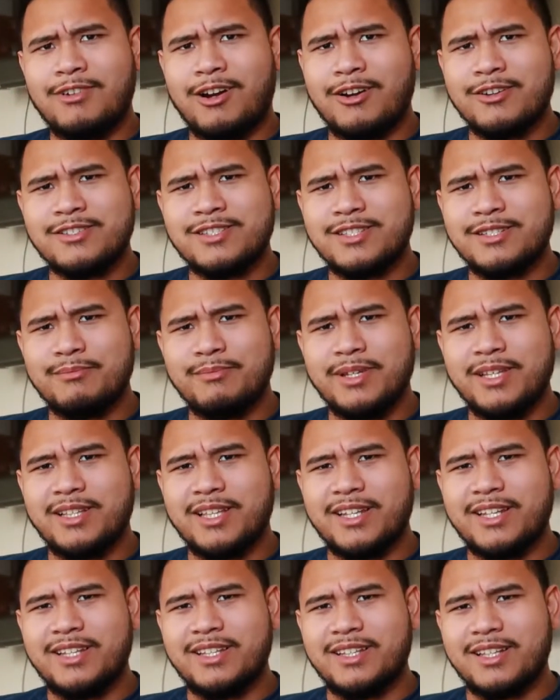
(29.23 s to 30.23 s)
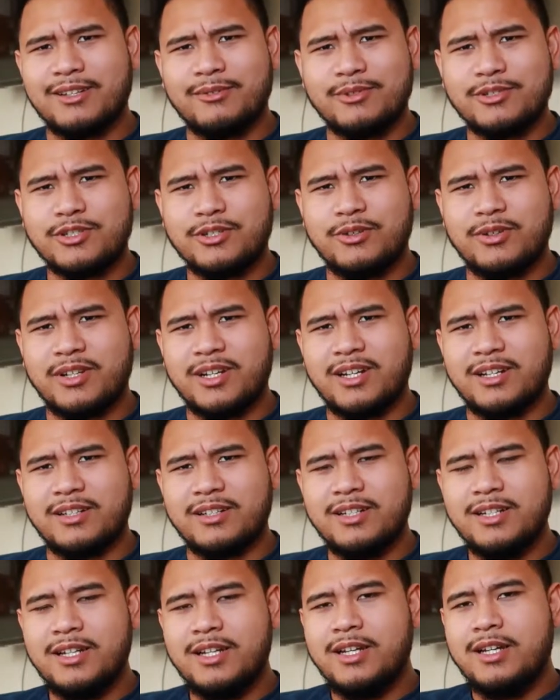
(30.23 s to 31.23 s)
ours isn't being let in. Like, what's going on?
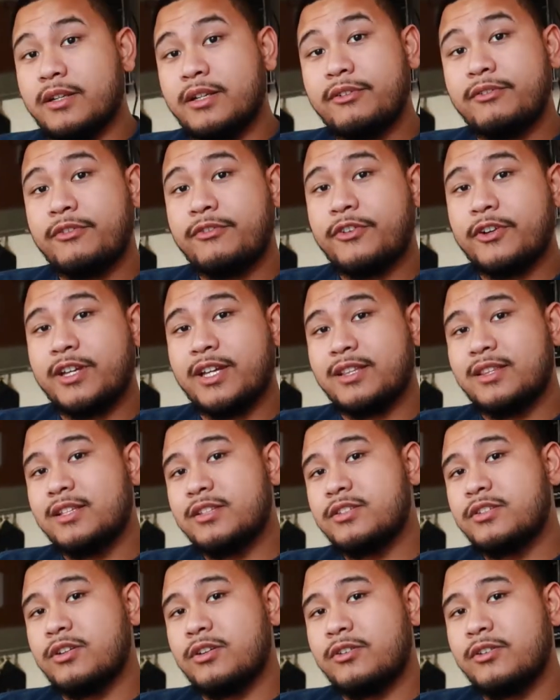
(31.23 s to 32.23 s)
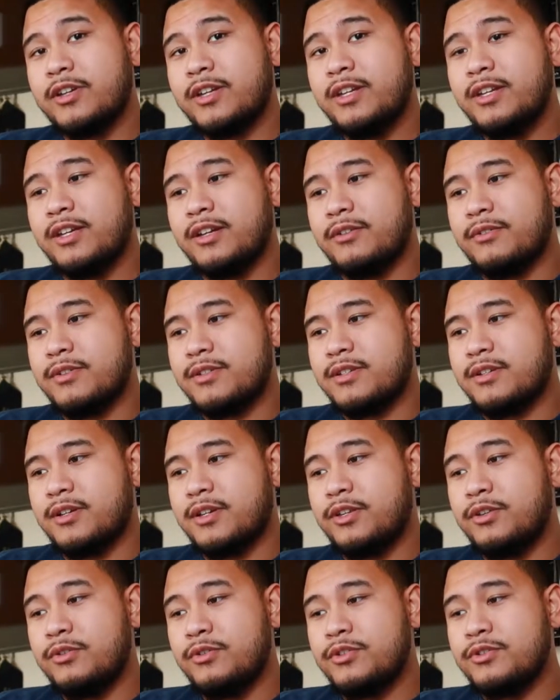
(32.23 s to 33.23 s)
I'll never forget this story. It was a
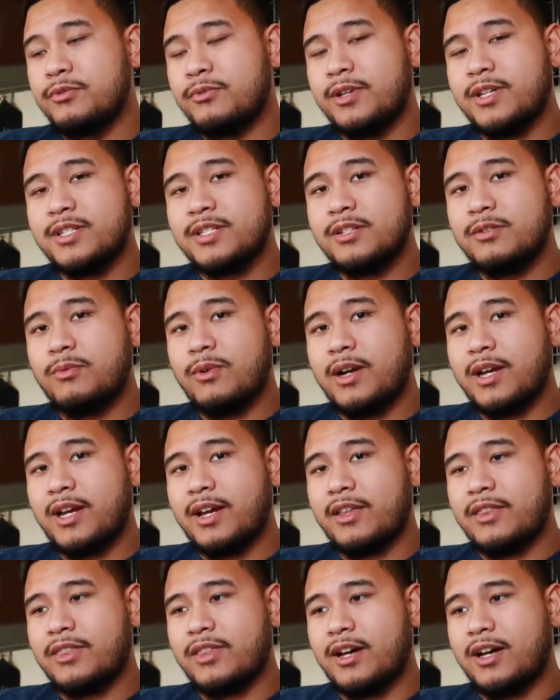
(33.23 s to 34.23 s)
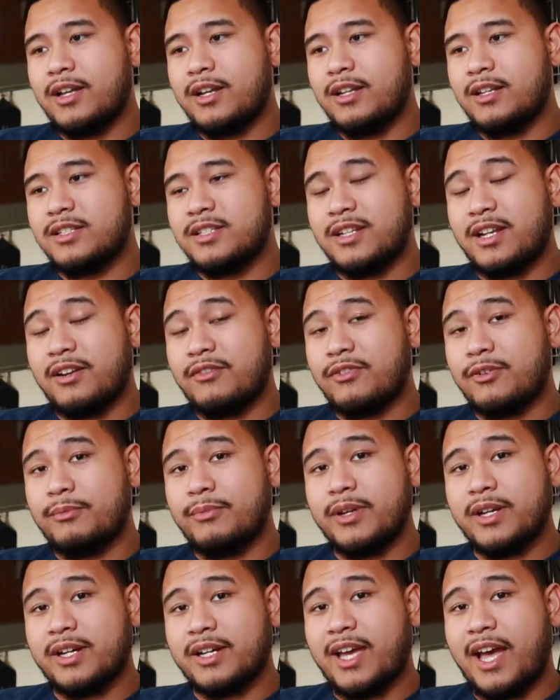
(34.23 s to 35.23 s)
huge reason why I thought to never
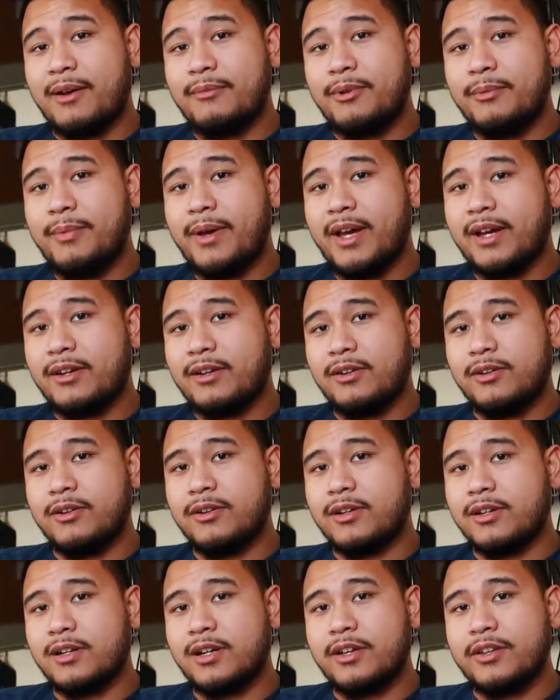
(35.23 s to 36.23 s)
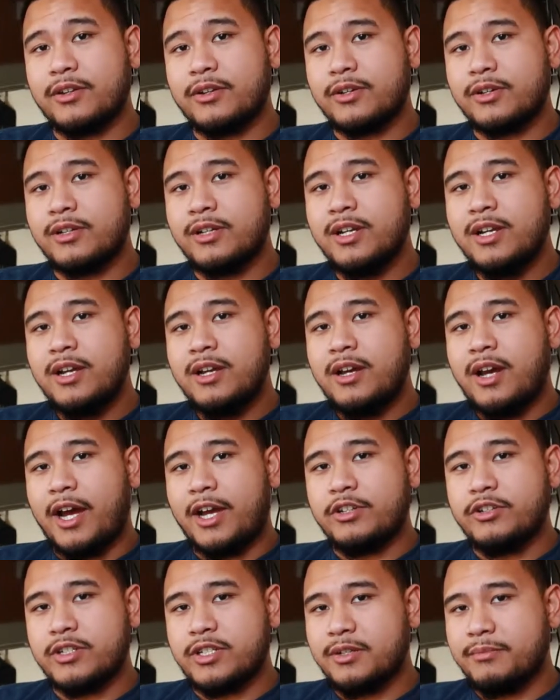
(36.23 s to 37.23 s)
bring a CamelBak or other
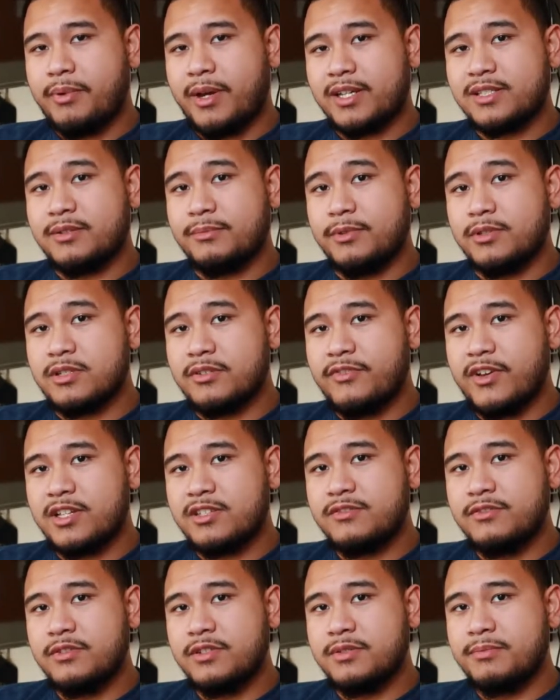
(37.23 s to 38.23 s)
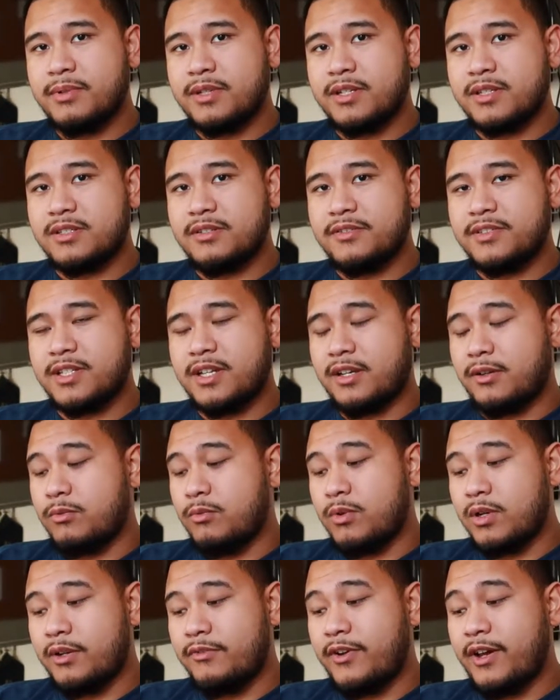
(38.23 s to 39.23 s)
hydration packs to music festivals because I was like,
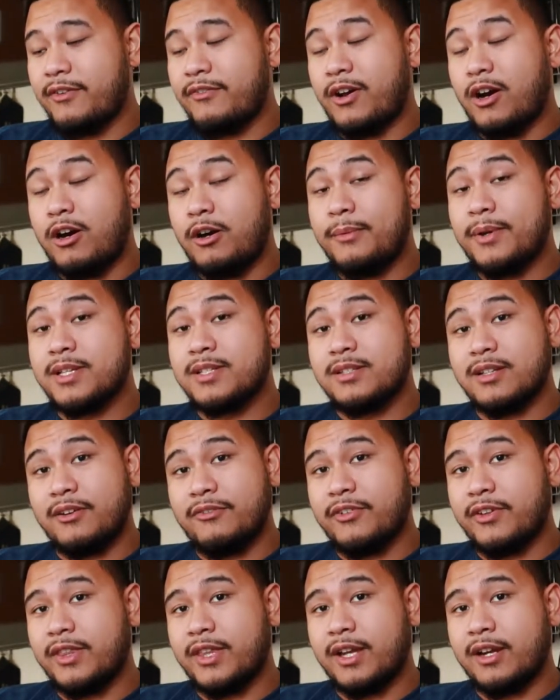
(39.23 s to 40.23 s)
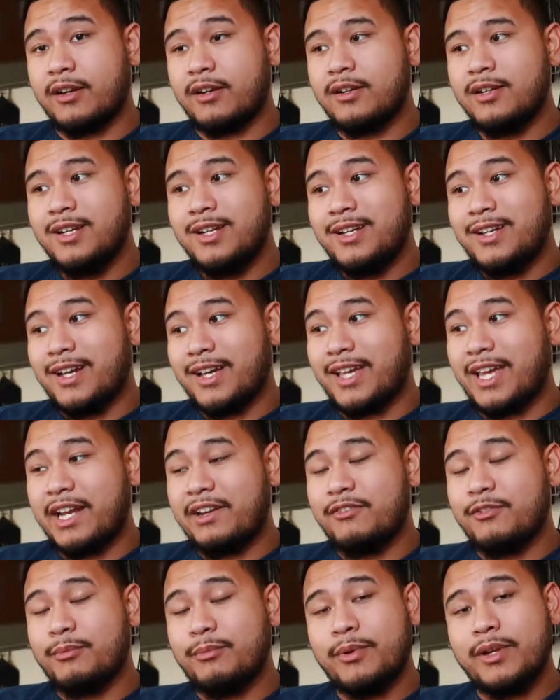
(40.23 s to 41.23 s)
what if I have all my stuff in there? I
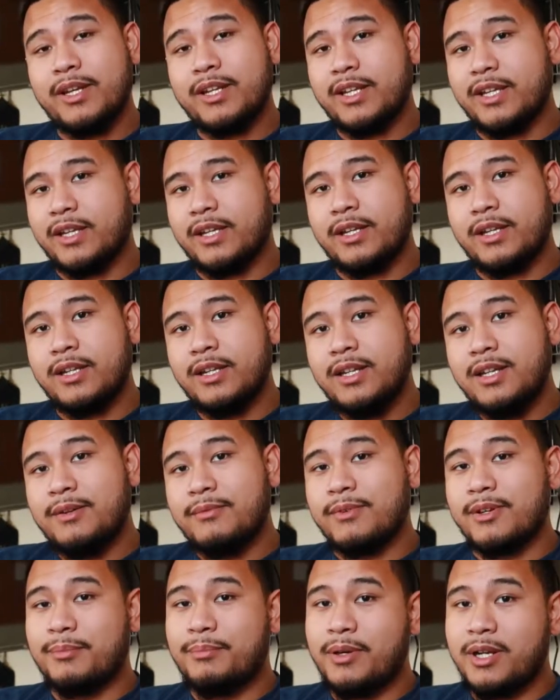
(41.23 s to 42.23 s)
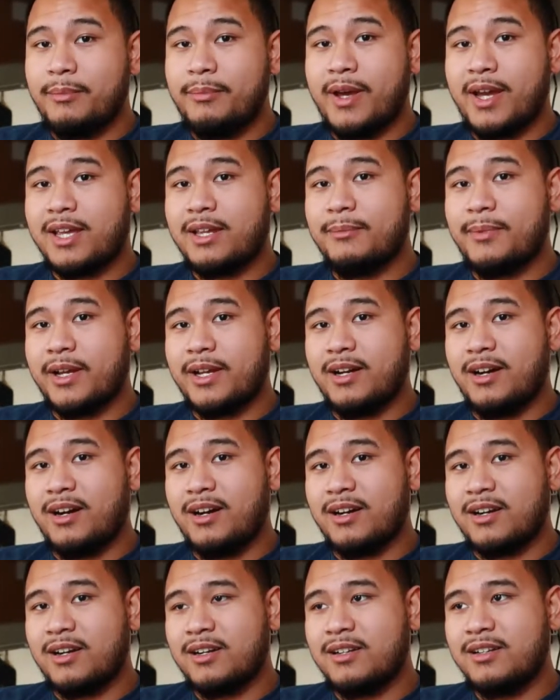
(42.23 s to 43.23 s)
can't even bring it in. I'm gonna put it back in my
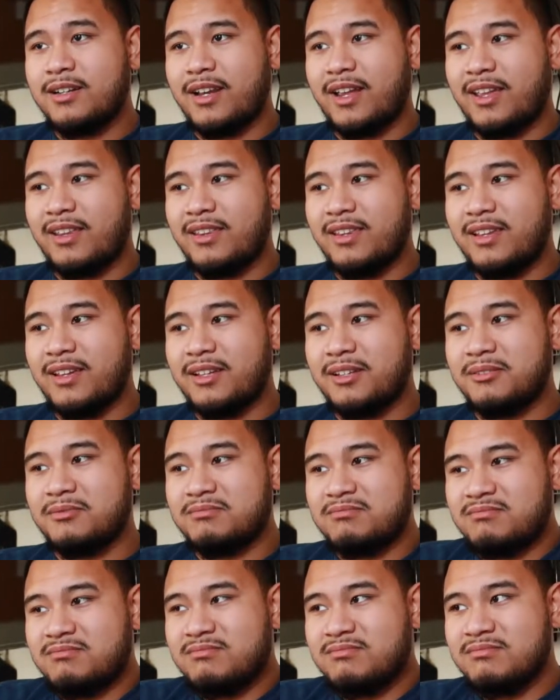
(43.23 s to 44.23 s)
car and then